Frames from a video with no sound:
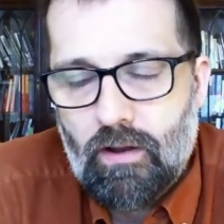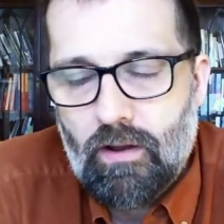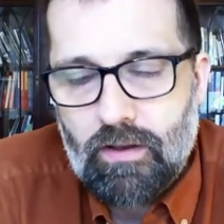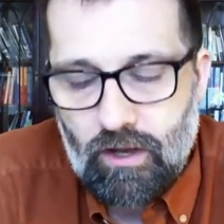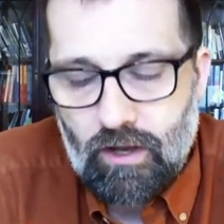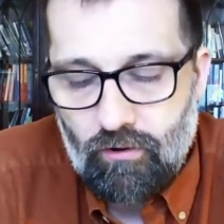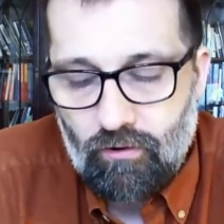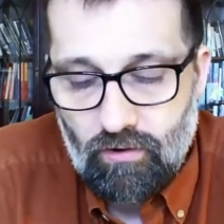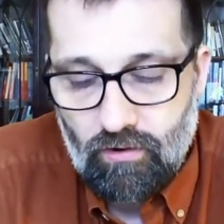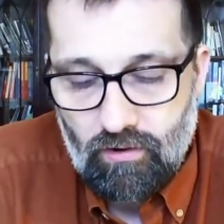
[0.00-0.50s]

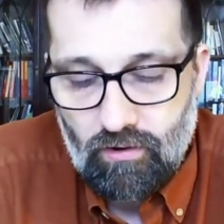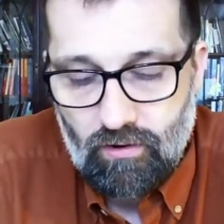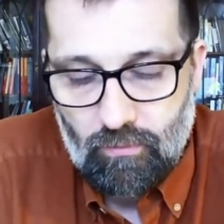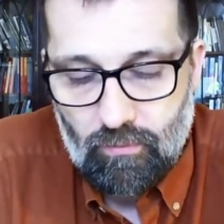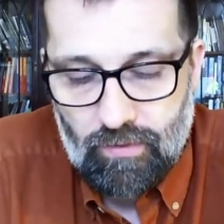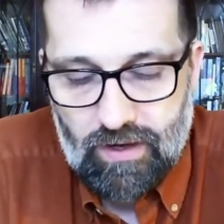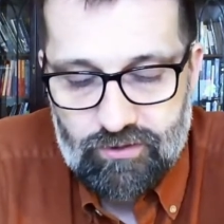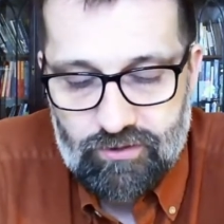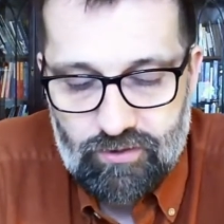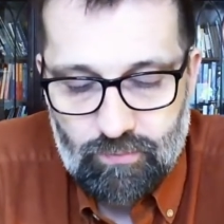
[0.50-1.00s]
Now,
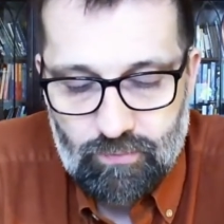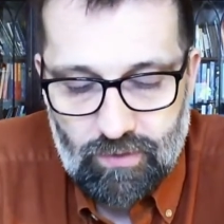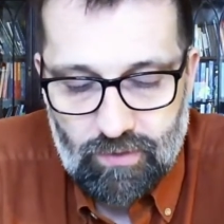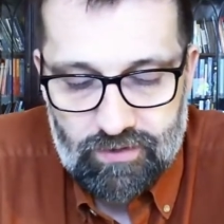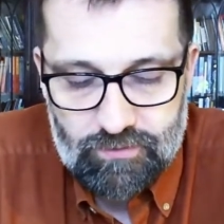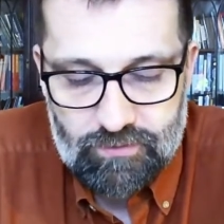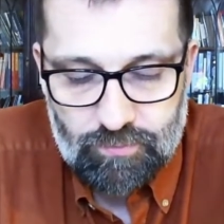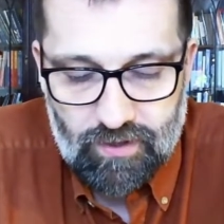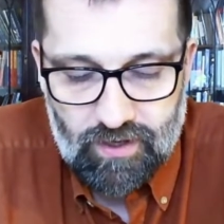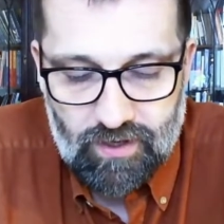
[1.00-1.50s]
imagine my
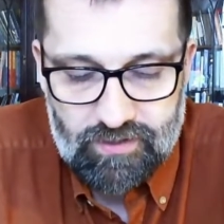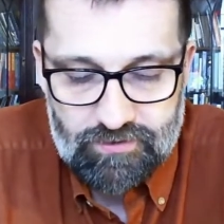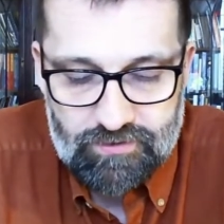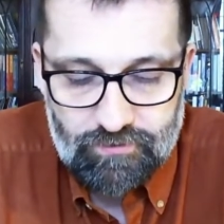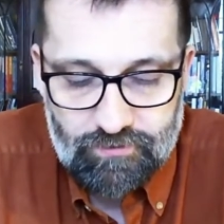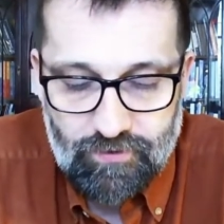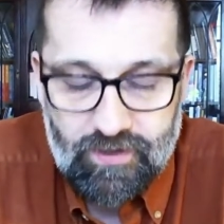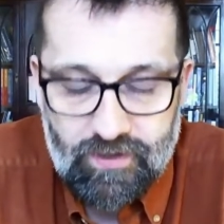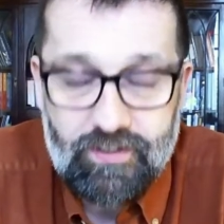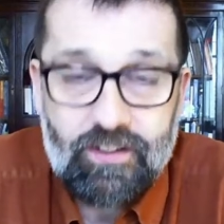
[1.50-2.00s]
surprise to
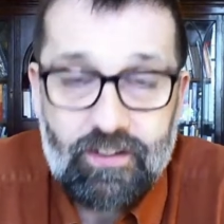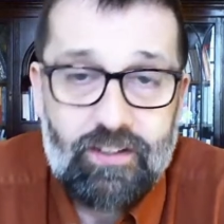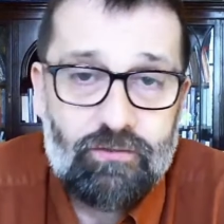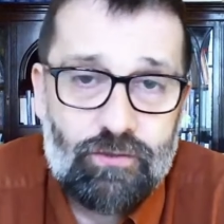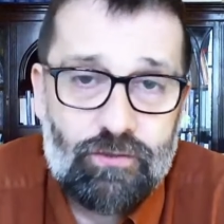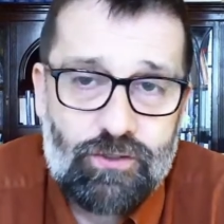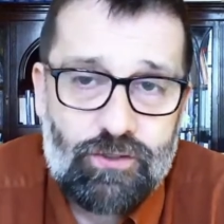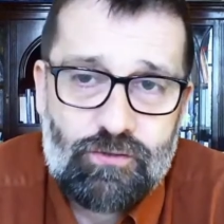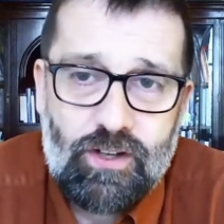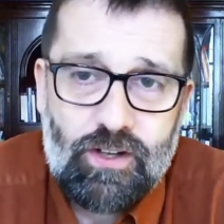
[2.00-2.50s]
find that in
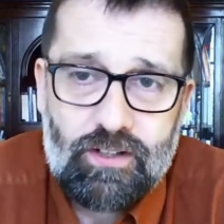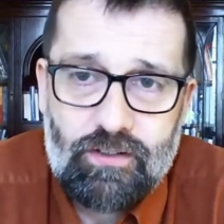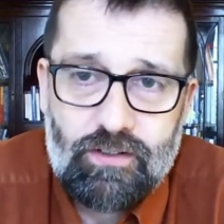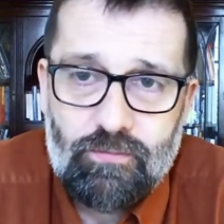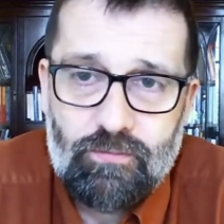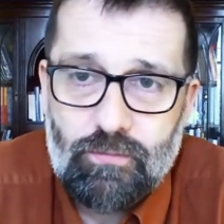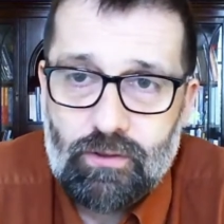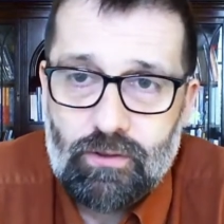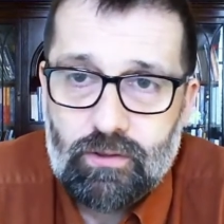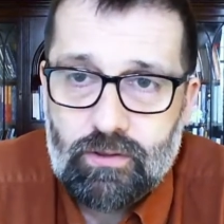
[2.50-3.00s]

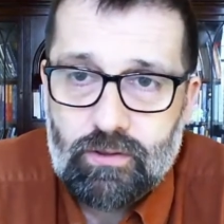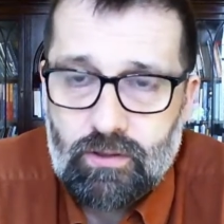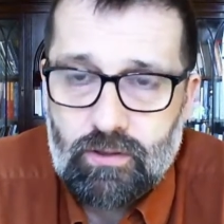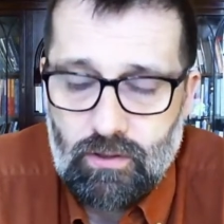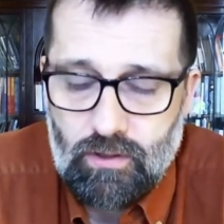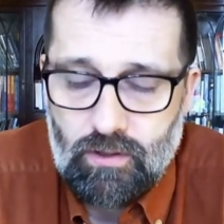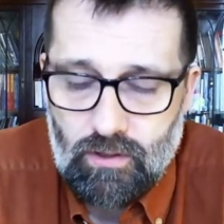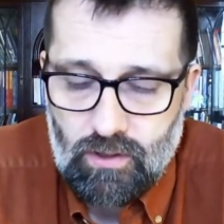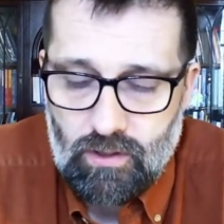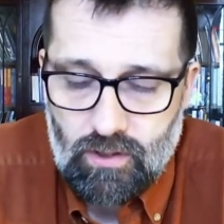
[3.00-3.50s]
restricted mode,
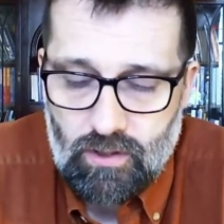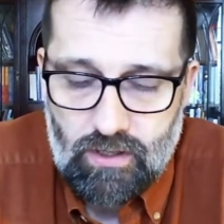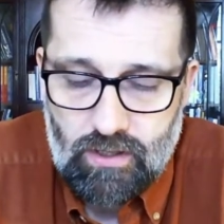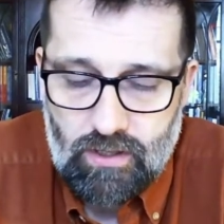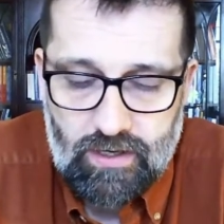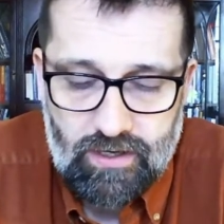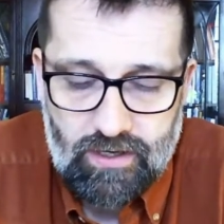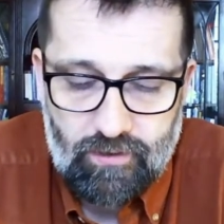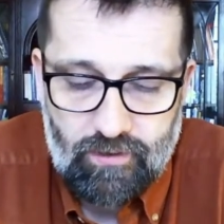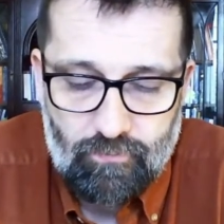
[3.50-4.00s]

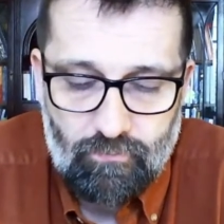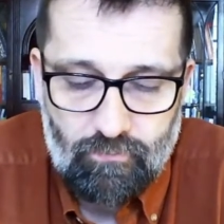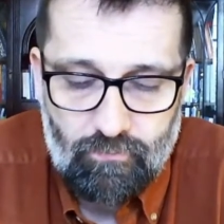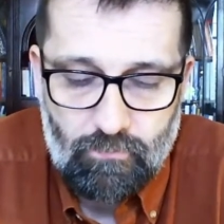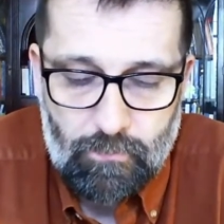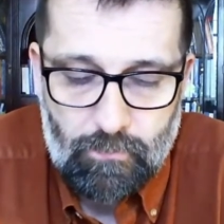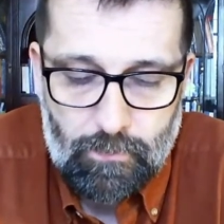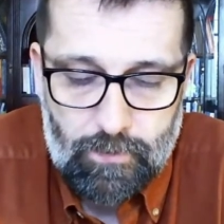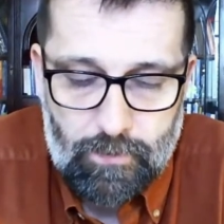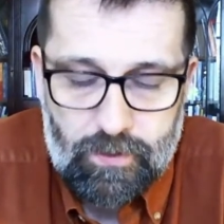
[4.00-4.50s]
the
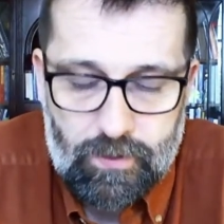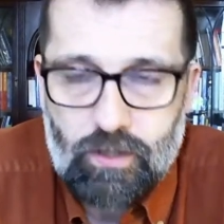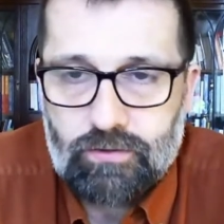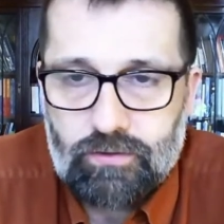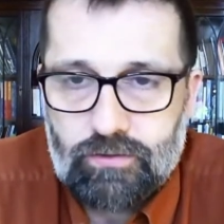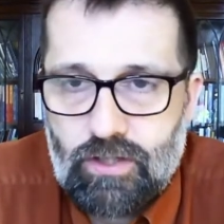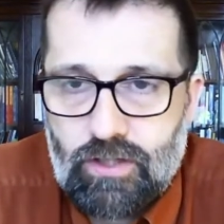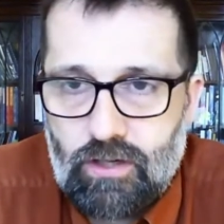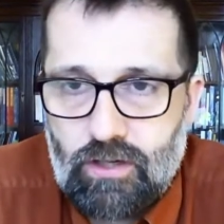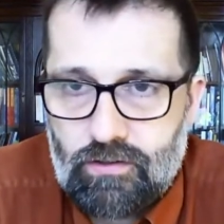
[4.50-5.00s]

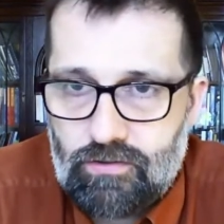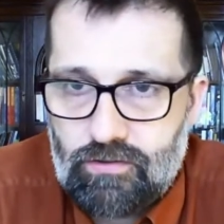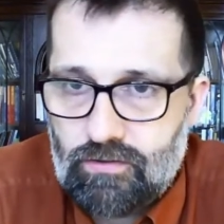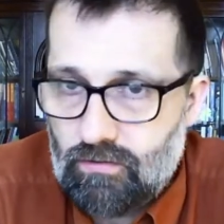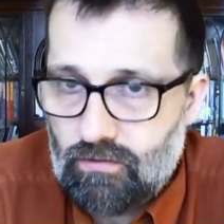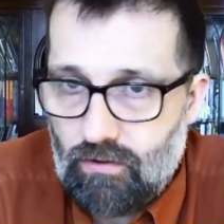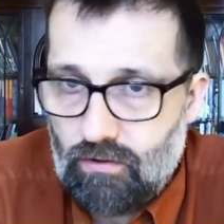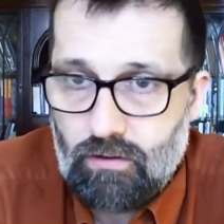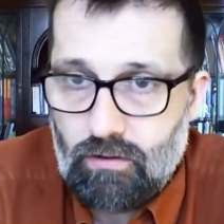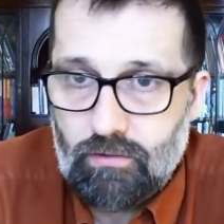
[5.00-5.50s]
Young Turks,
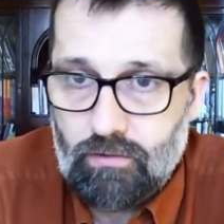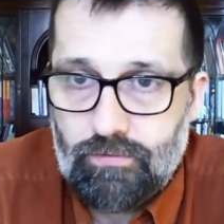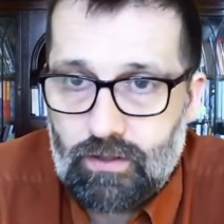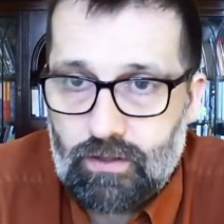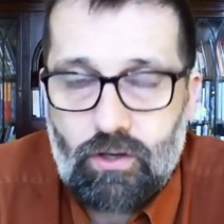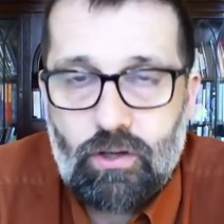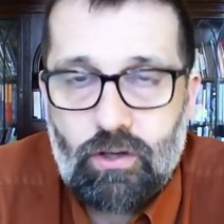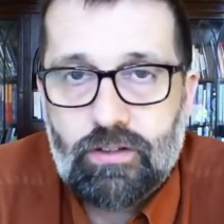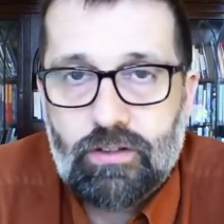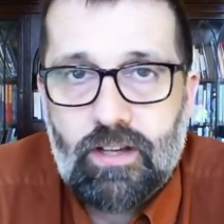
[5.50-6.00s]
all of the
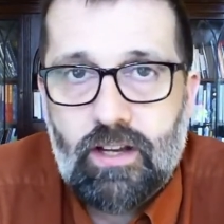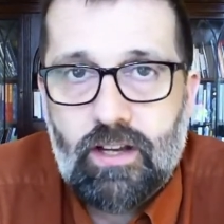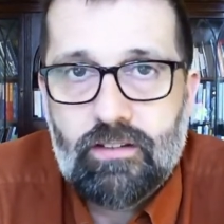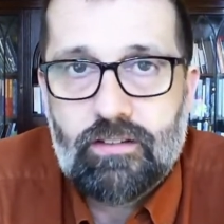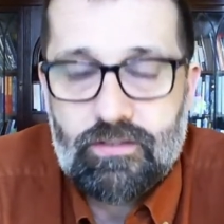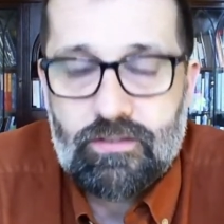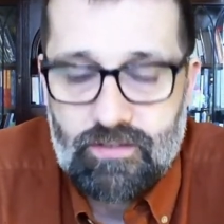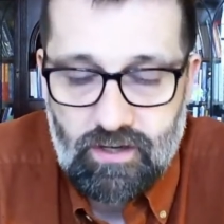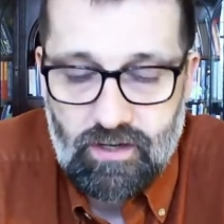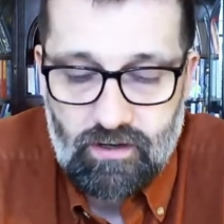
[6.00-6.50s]
content
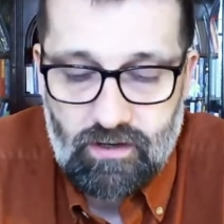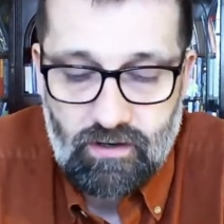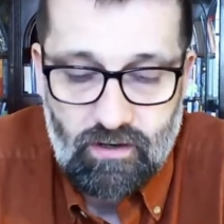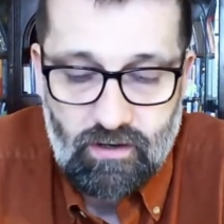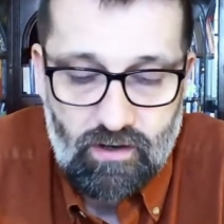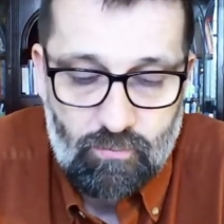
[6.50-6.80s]
is there.